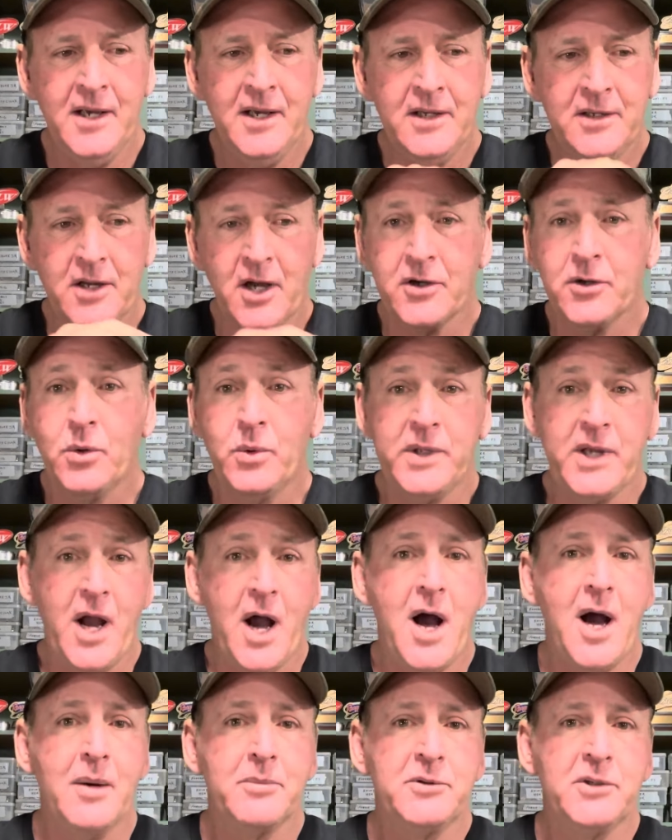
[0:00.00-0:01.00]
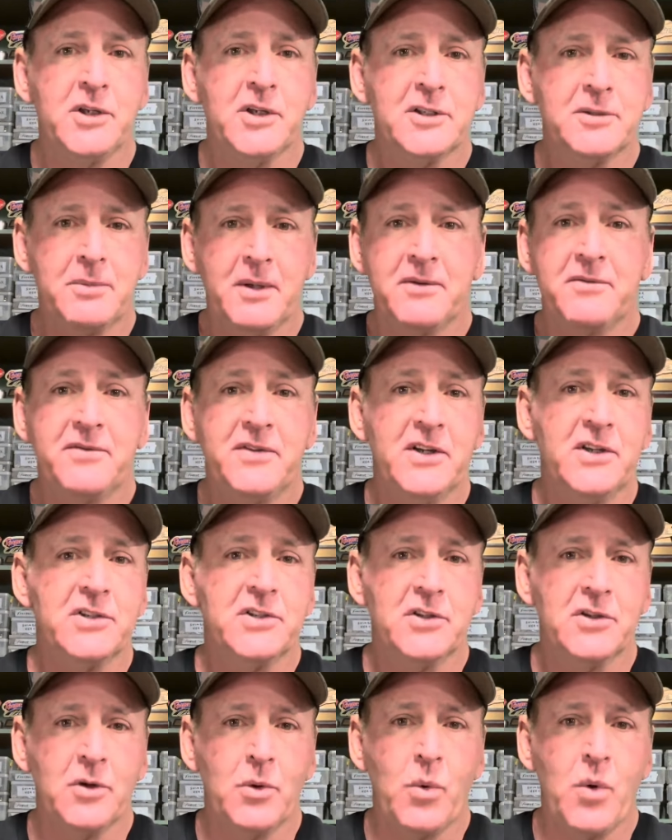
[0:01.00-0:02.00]
not only objects, but fish
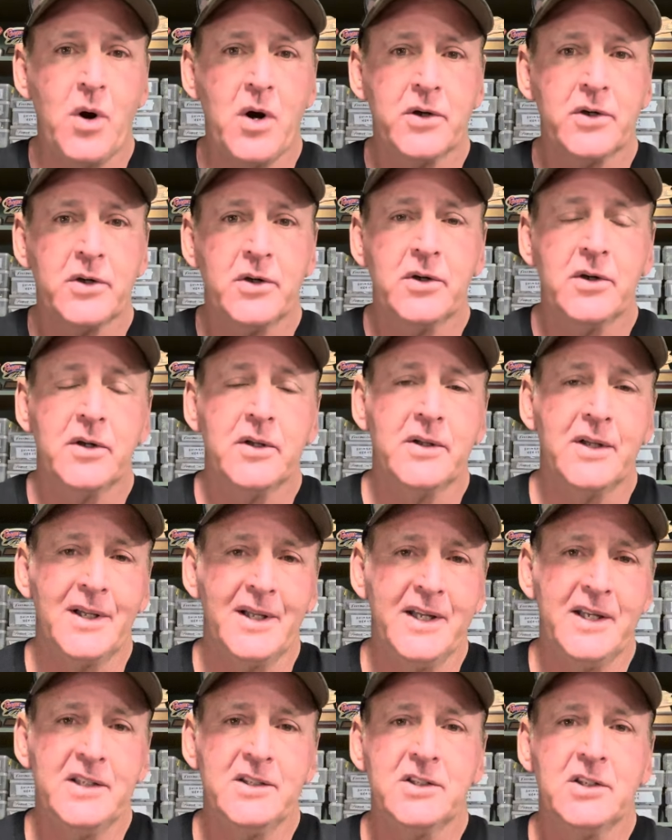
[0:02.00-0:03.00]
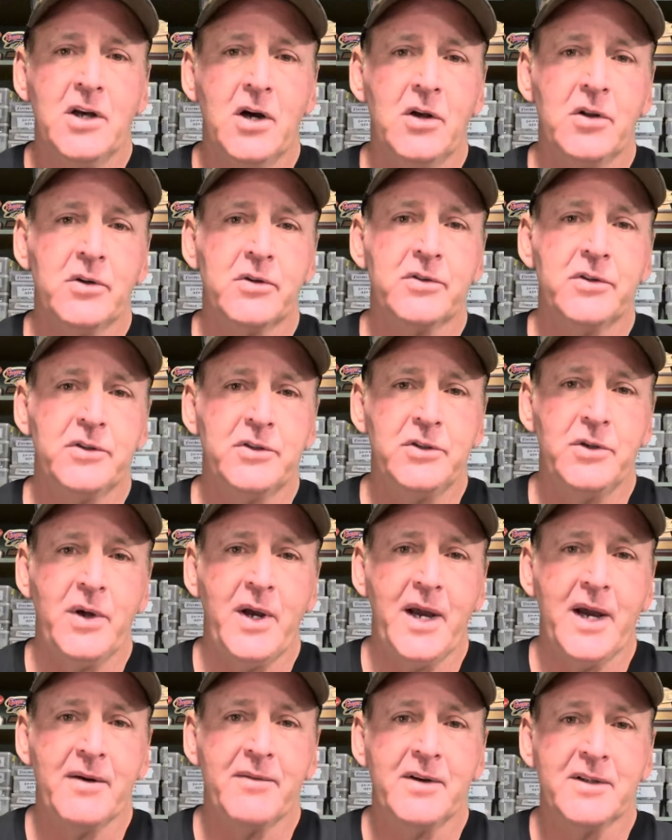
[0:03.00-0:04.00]
in the water, the lens color that you
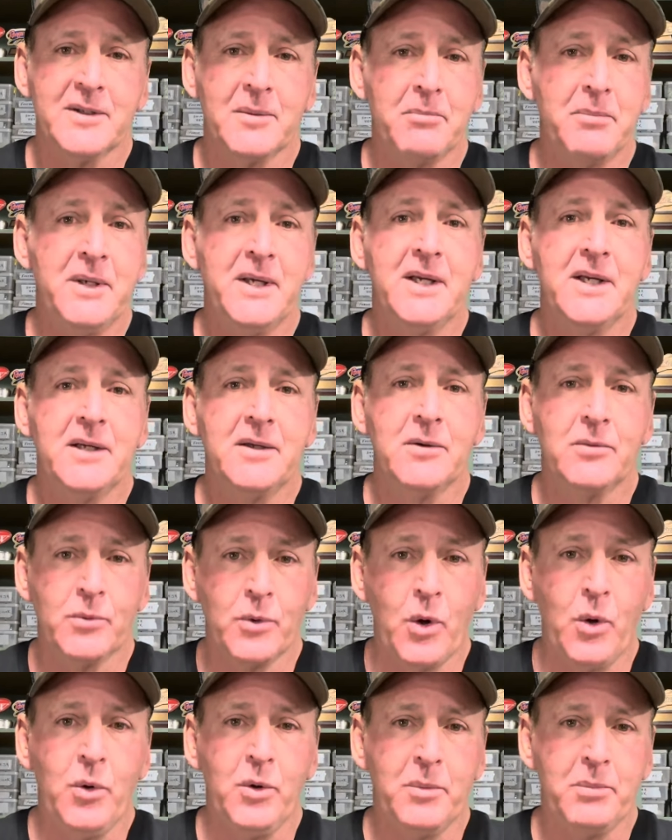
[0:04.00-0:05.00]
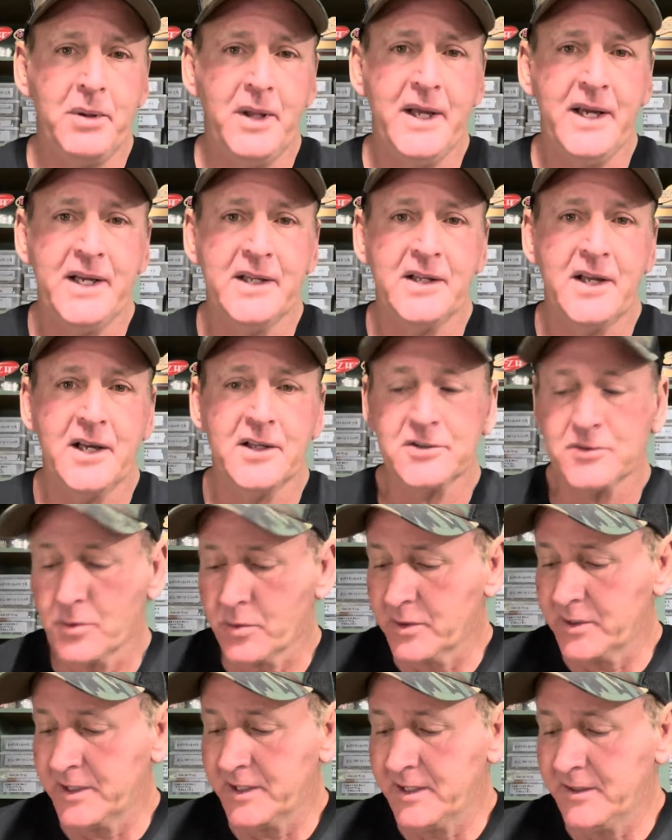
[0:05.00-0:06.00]
have has a big role to play in that. So
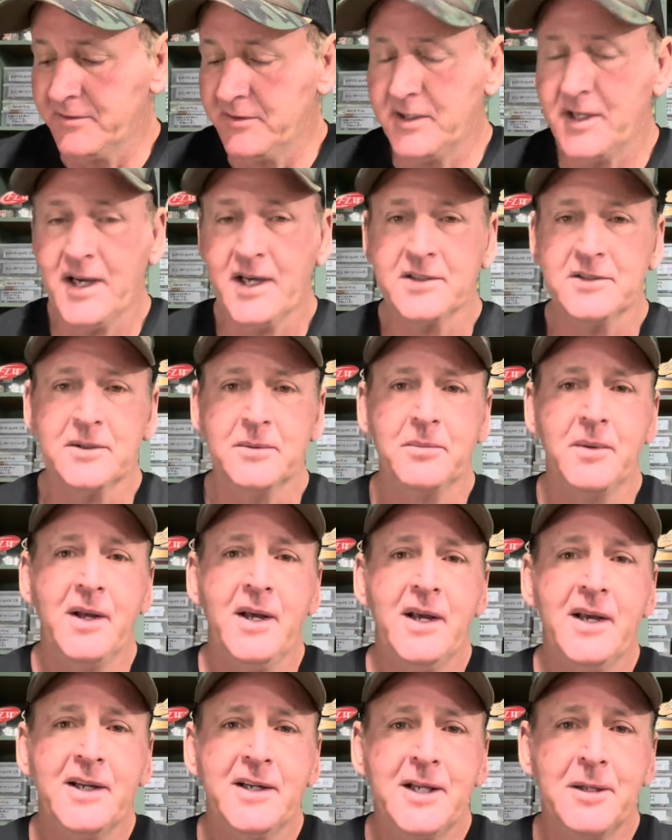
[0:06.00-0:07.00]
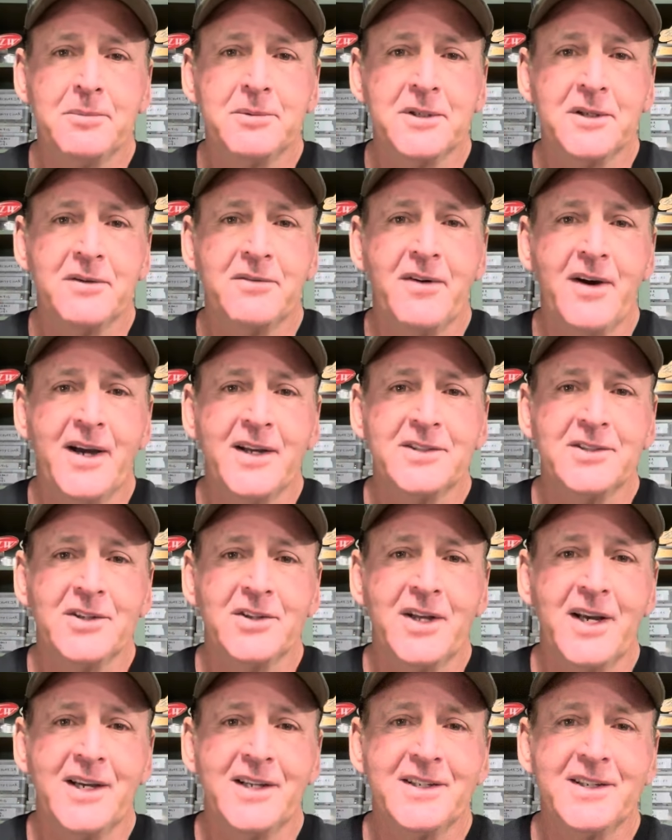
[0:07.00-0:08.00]
we're gonna give you guys some tips and advice on
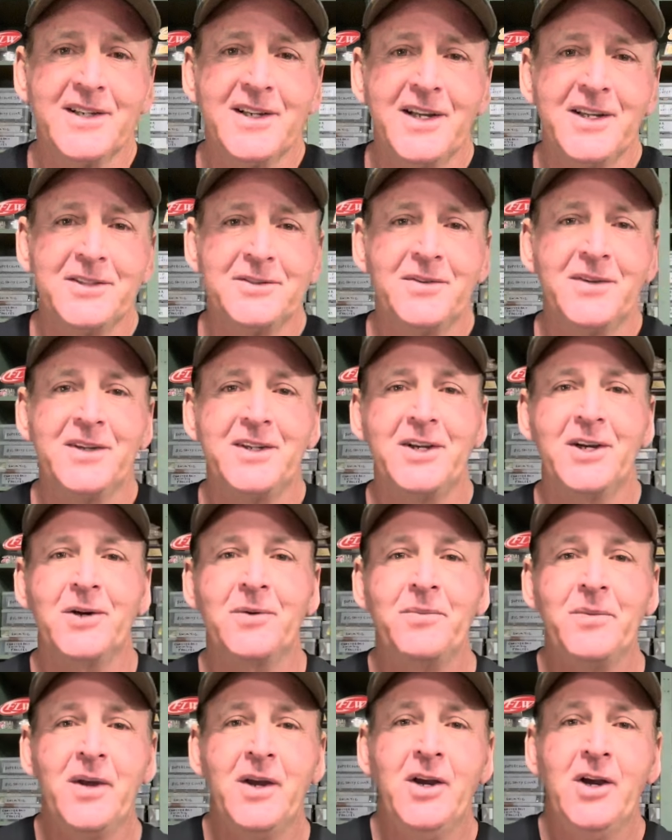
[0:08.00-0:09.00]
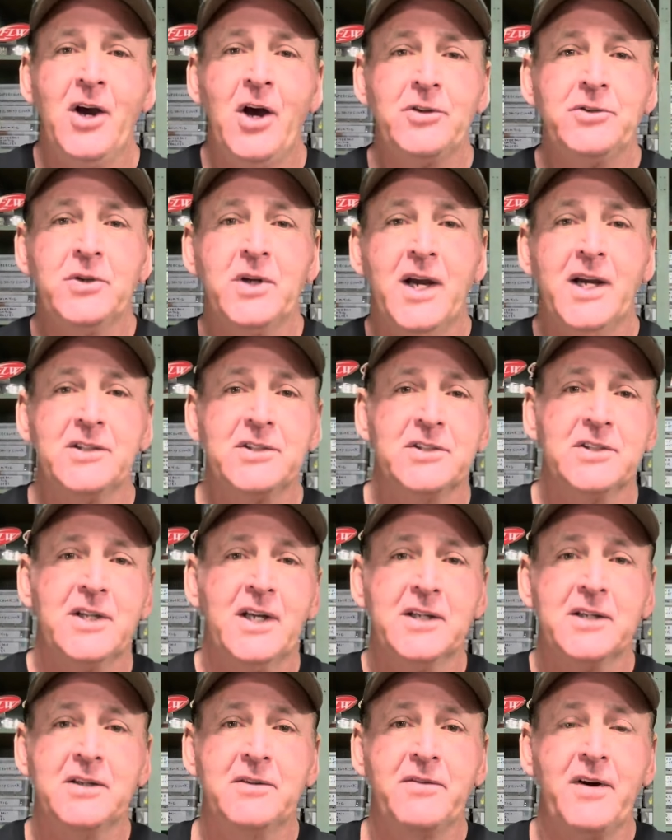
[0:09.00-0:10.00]
that in today's video. Also guys, just
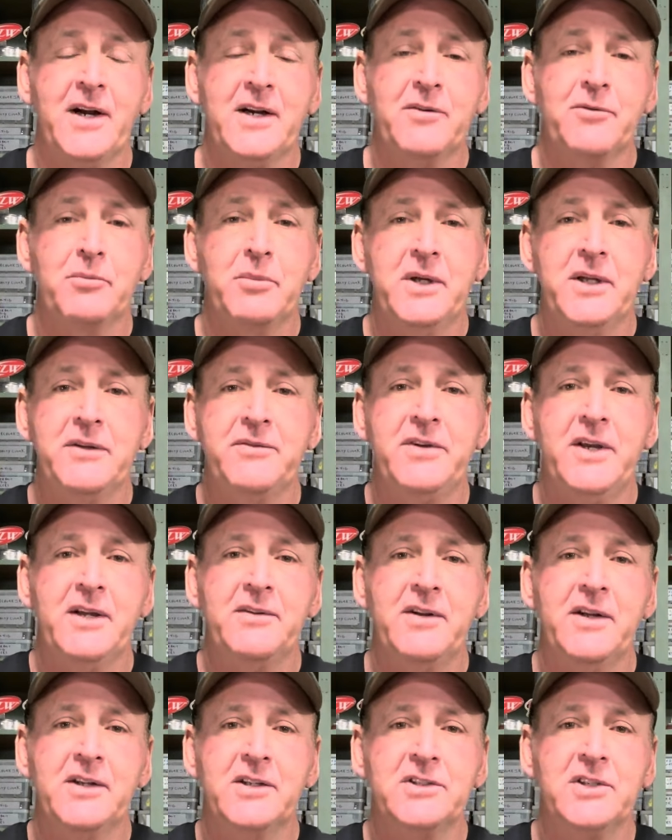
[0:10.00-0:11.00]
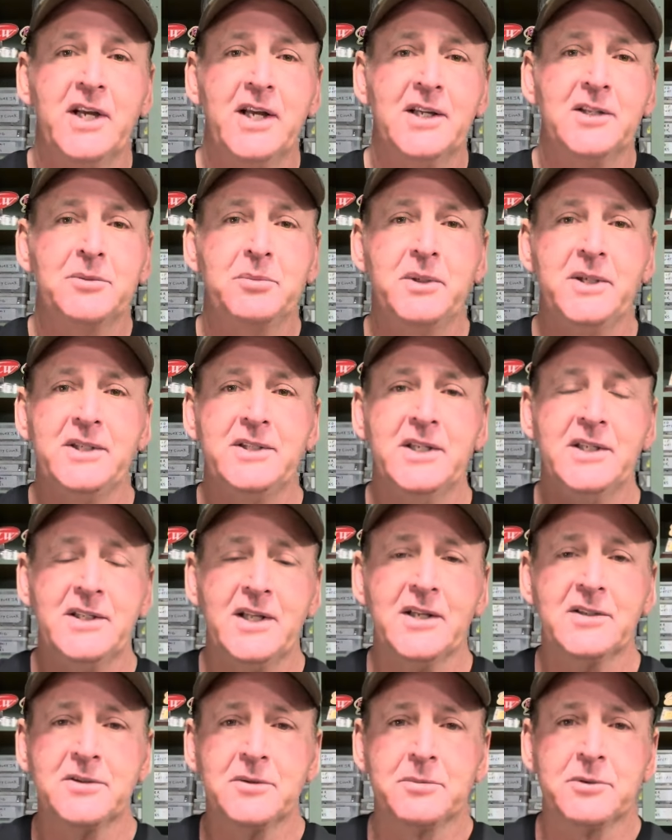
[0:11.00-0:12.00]
like to invite everybody, if you hadn't had a chance, please hit
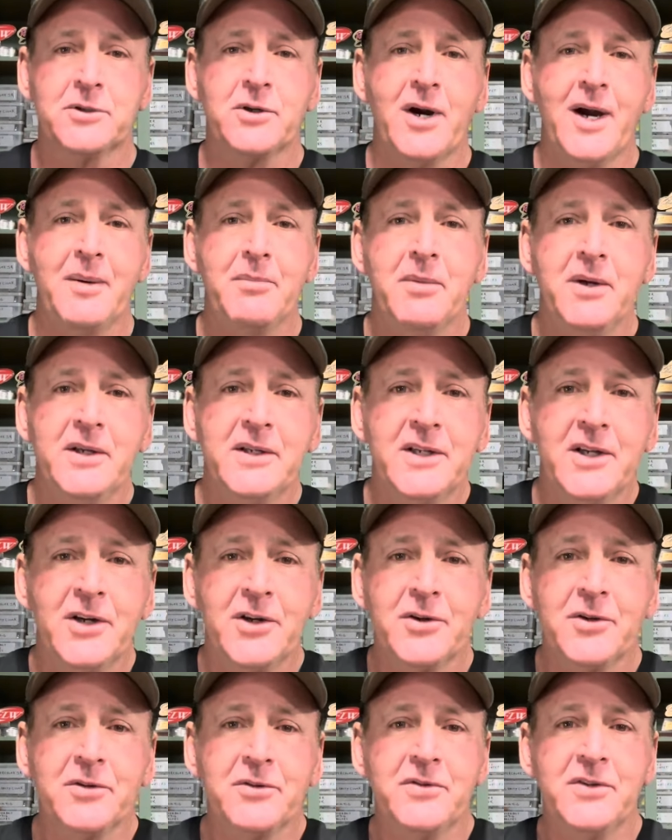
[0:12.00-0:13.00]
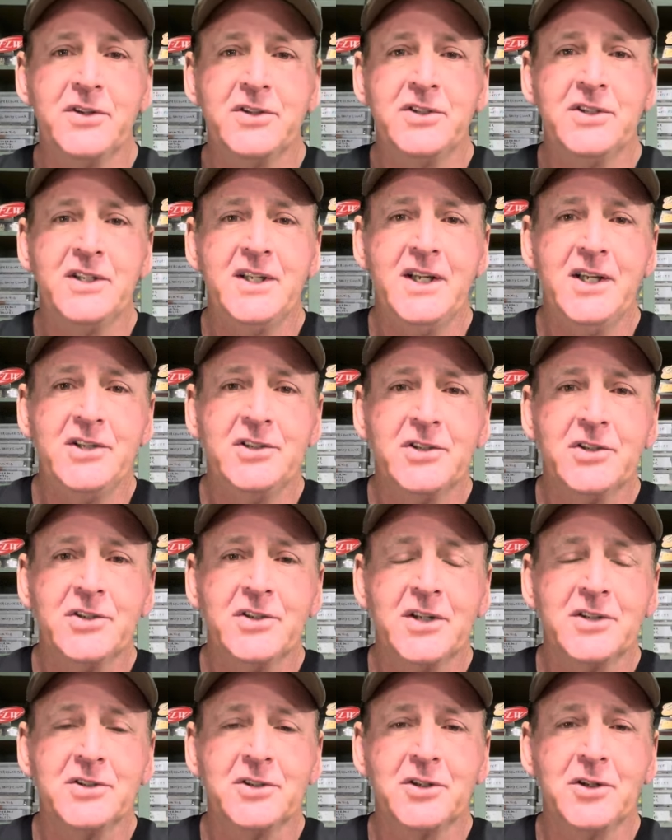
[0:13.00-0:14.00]
that subscribe button here to The Fishing Teacher.
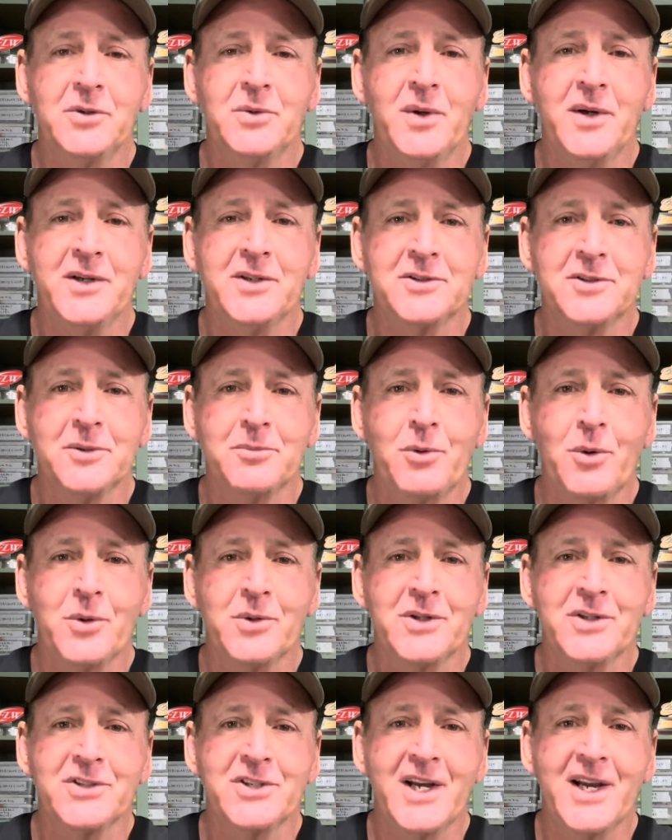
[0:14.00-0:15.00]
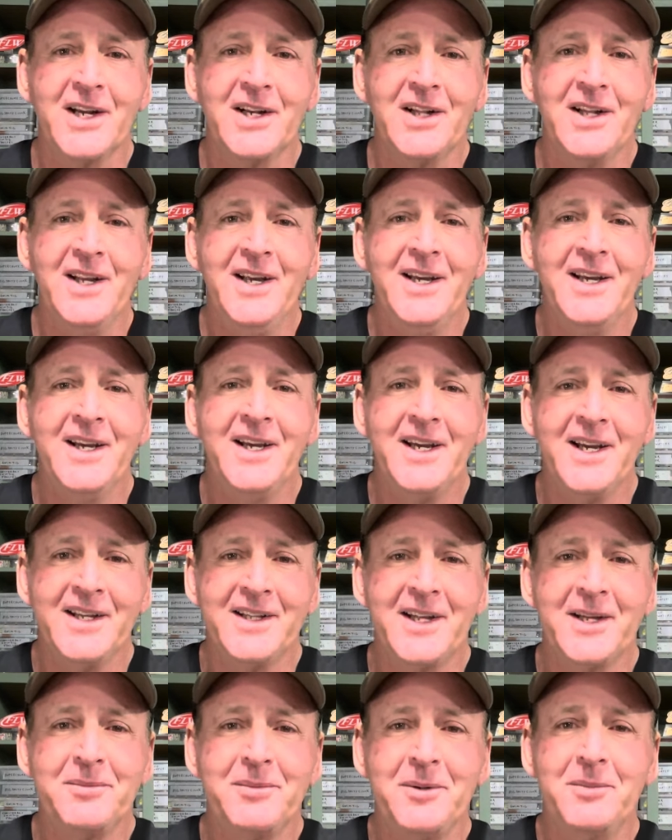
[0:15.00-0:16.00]
That's a good way to support the channel, and
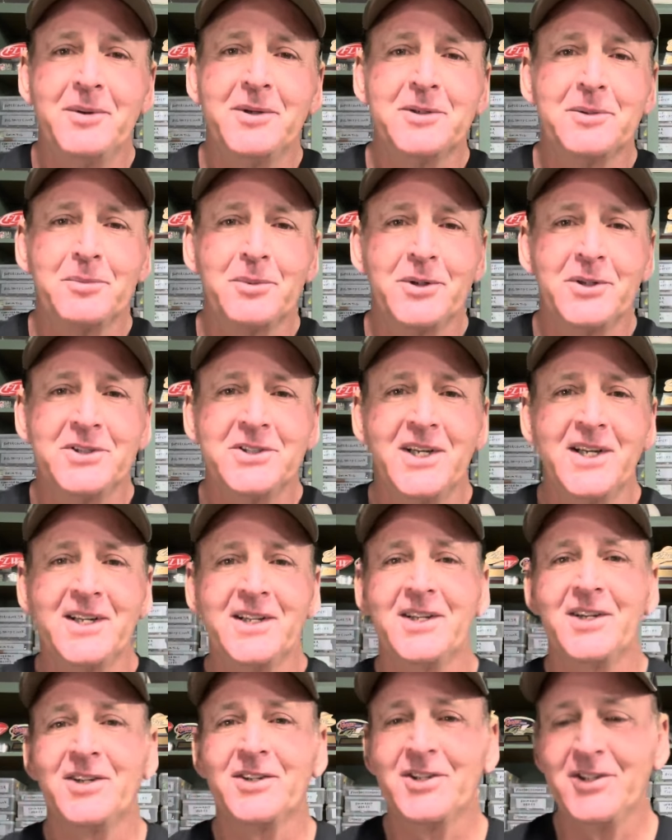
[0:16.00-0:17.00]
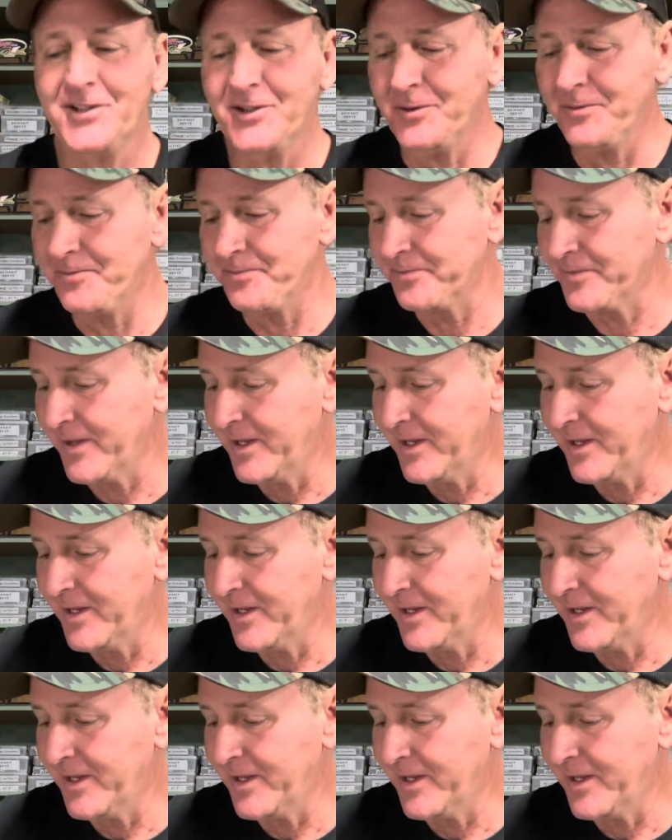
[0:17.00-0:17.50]
that'd be much appreciated there too.